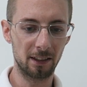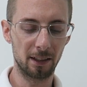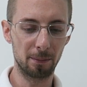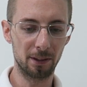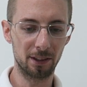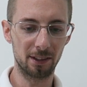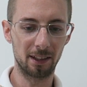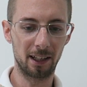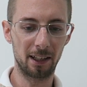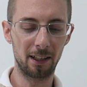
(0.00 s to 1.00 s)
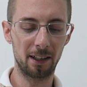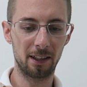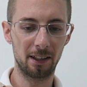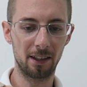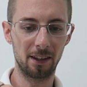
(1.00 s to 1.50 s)
I'm gonna slide
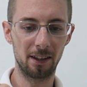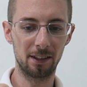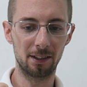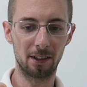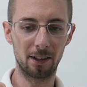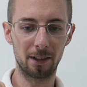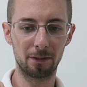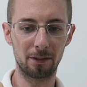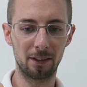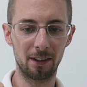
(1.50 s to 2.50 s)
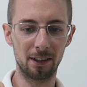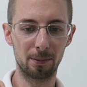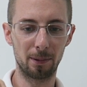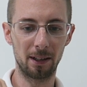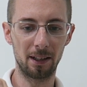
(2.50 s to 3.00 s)
this off
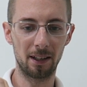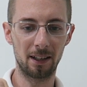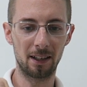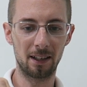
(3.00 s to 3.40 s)
this way.